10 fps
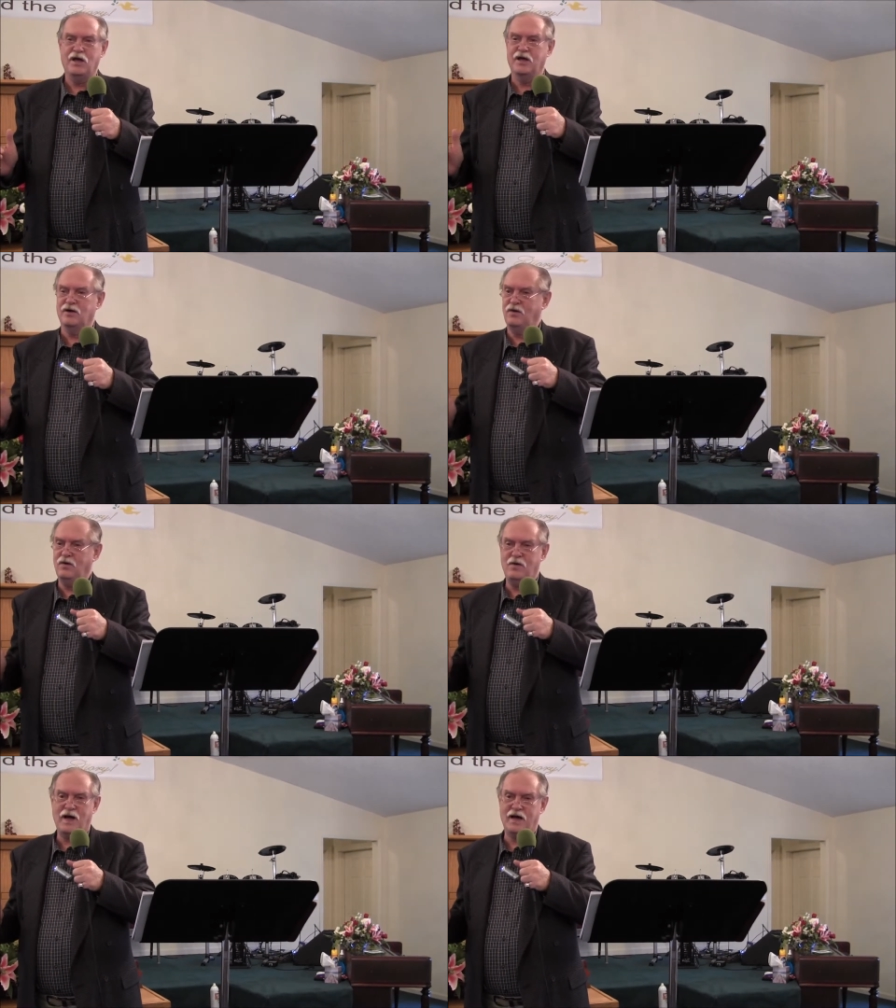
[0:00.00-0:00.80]
And
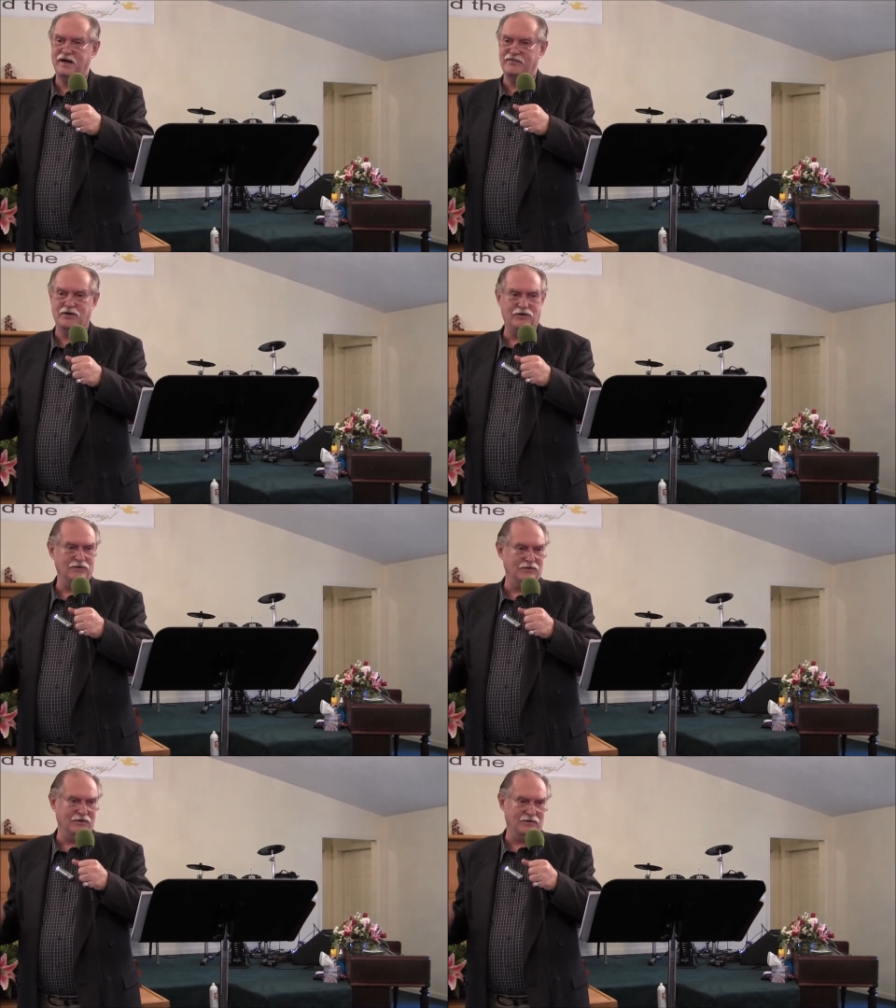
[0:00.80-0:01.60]
oh, I have a
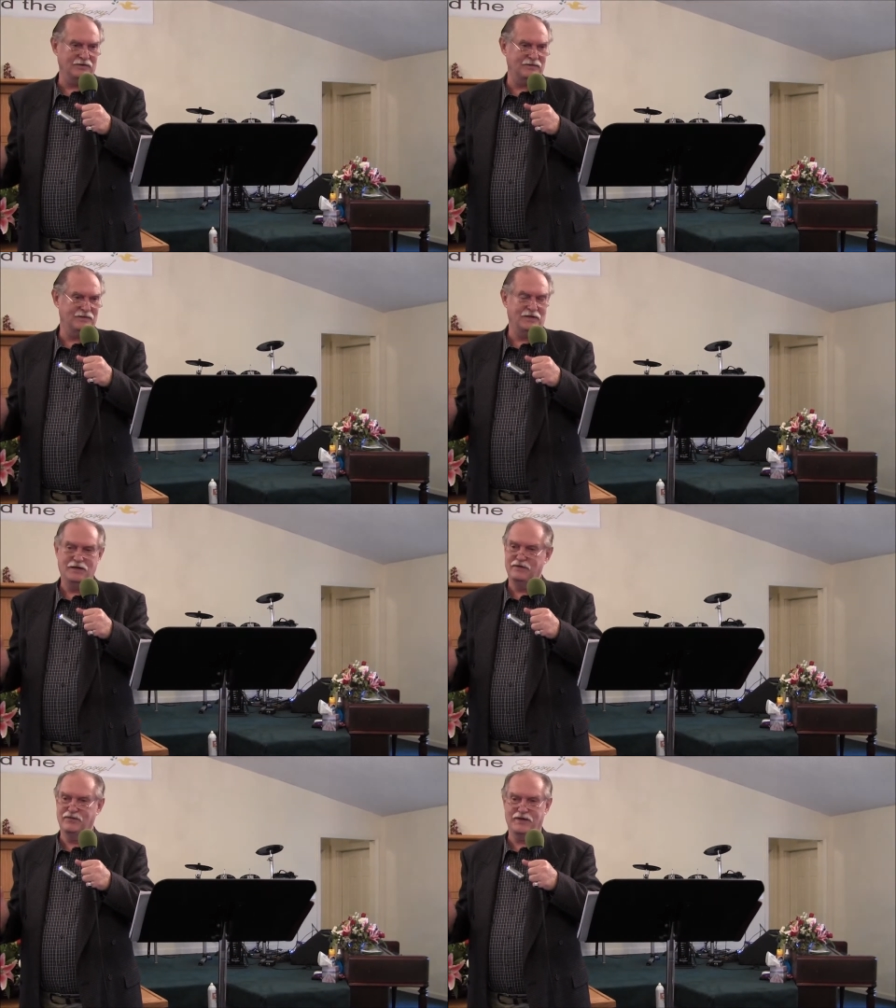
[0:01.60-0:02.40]
hunger
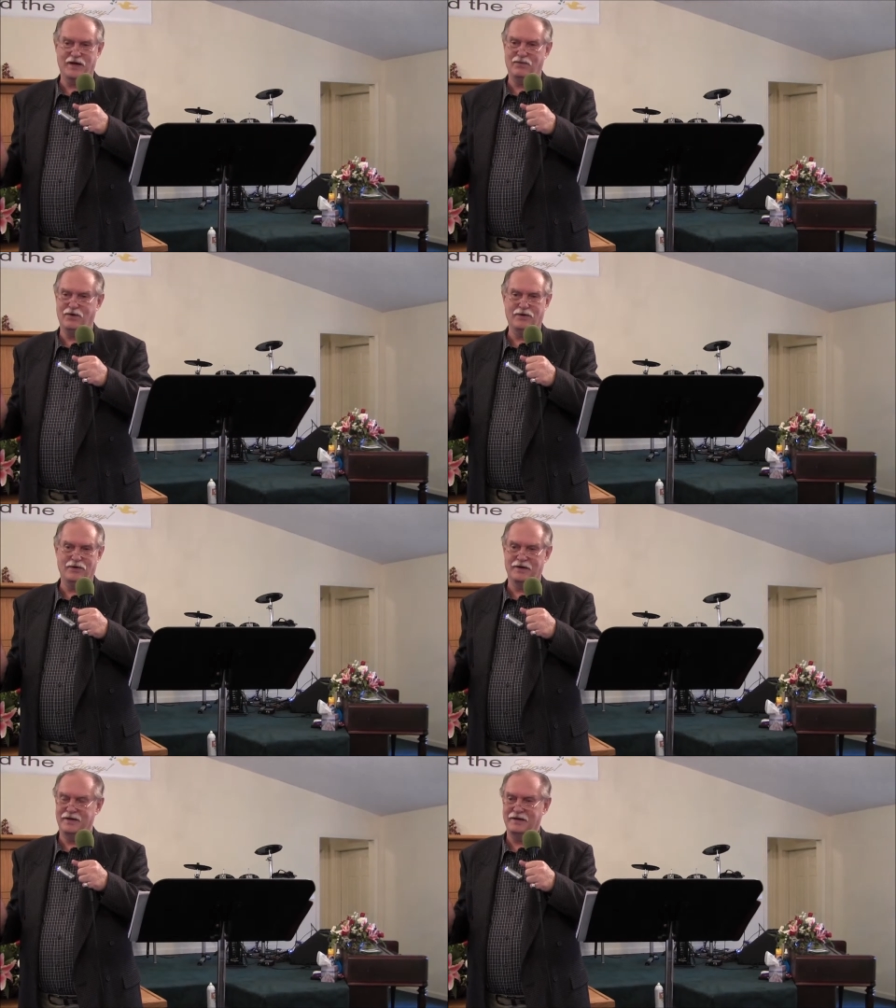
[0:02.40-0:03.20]
yes. for that
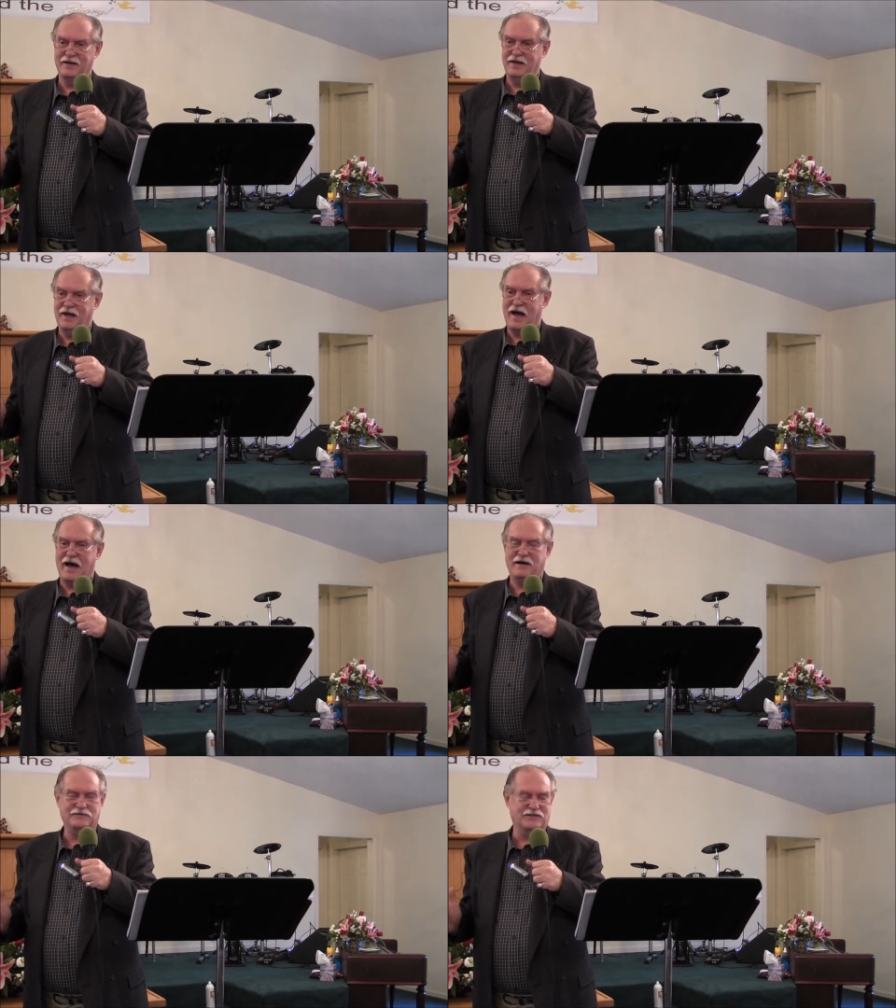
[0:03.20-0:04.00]
word.
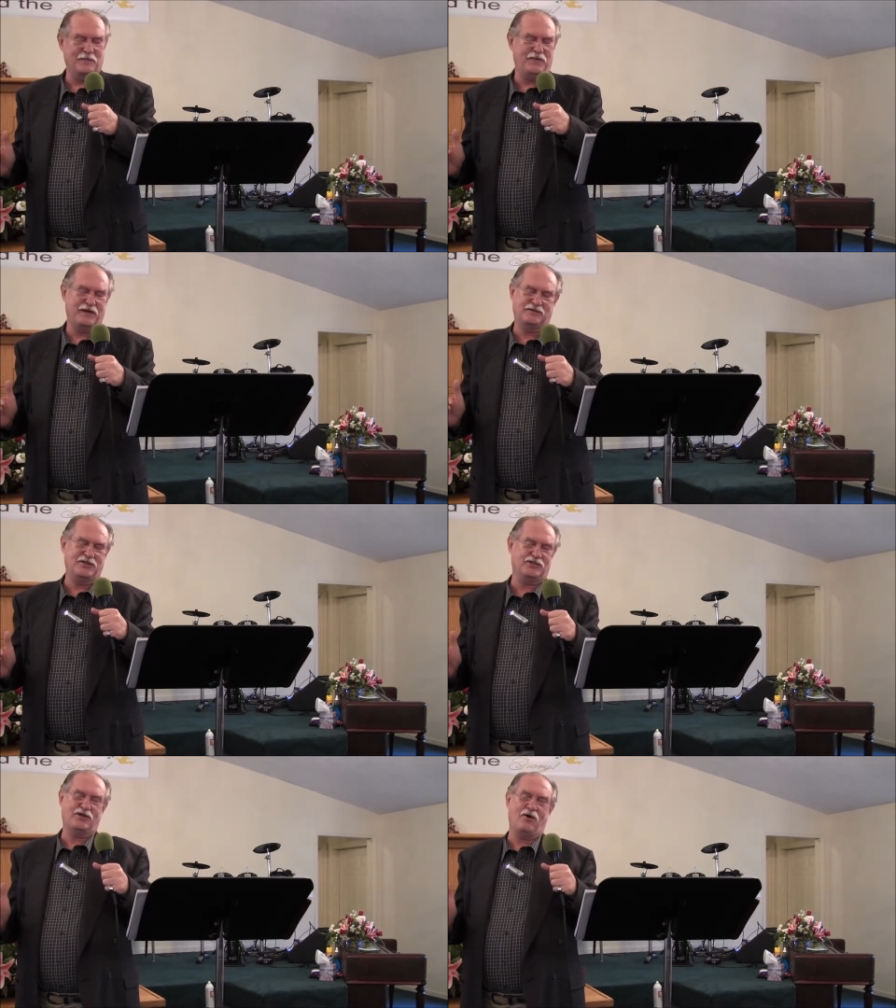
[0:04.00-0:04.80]
I some
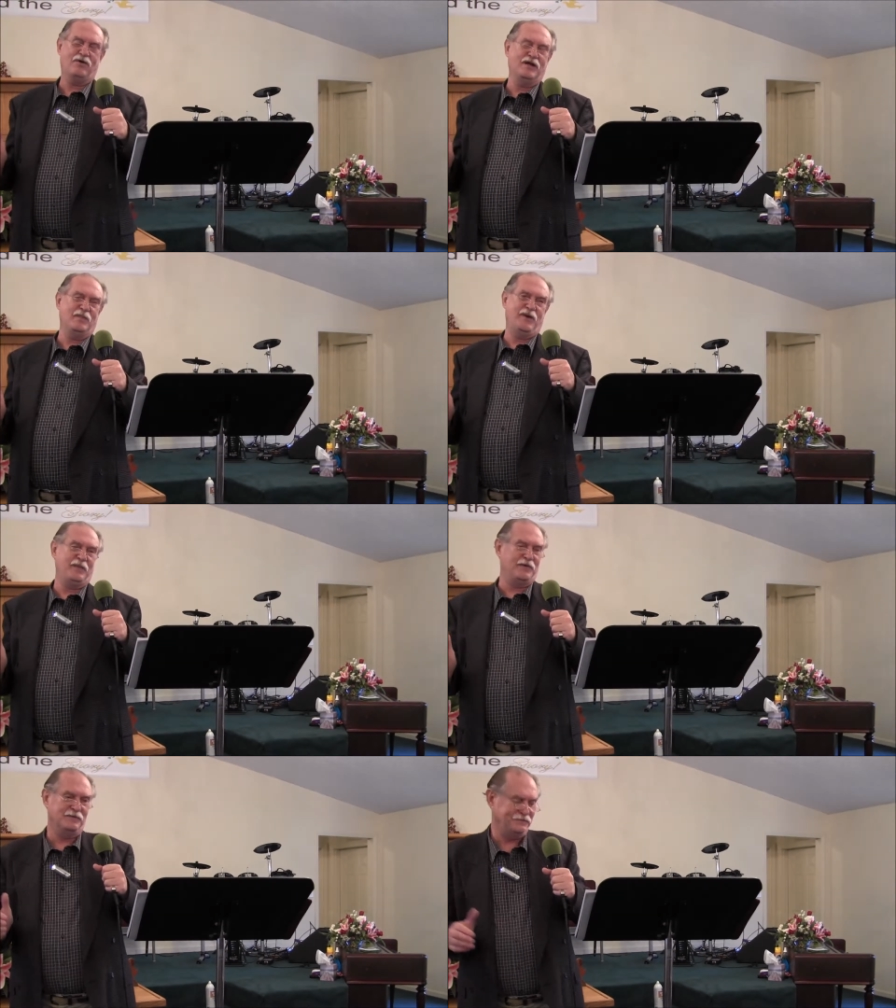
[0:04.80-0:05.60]
just talking to
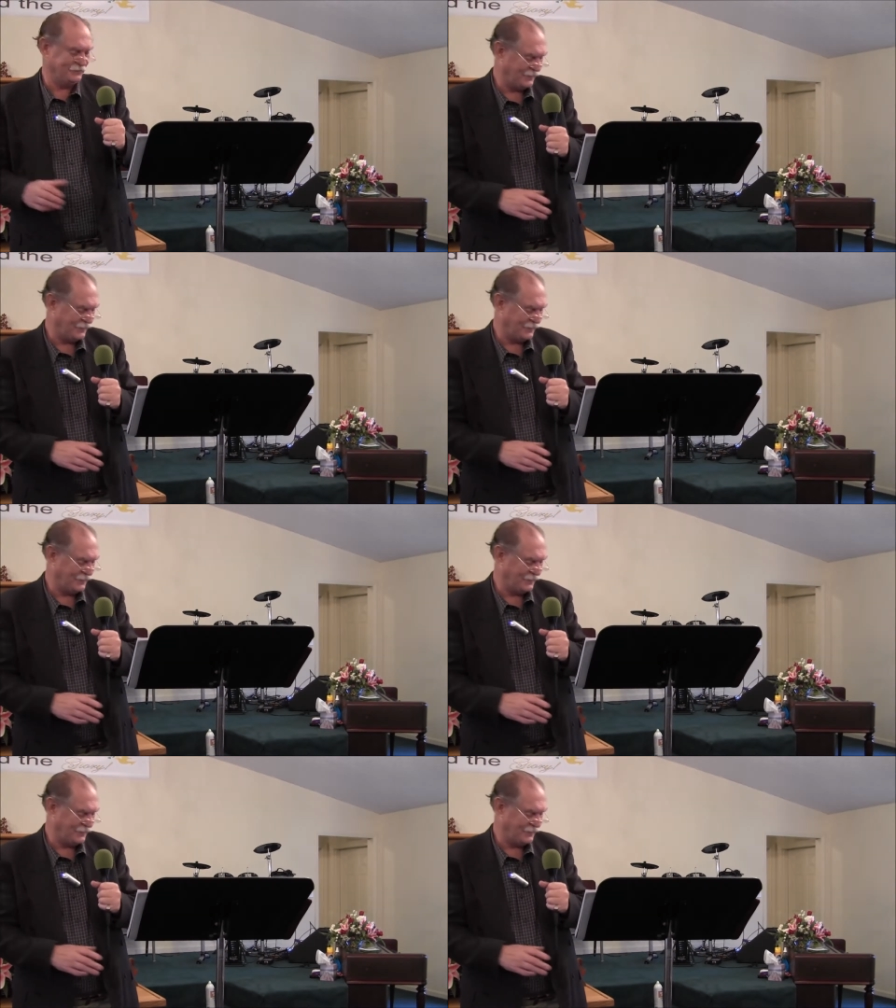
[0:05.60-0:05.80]
people.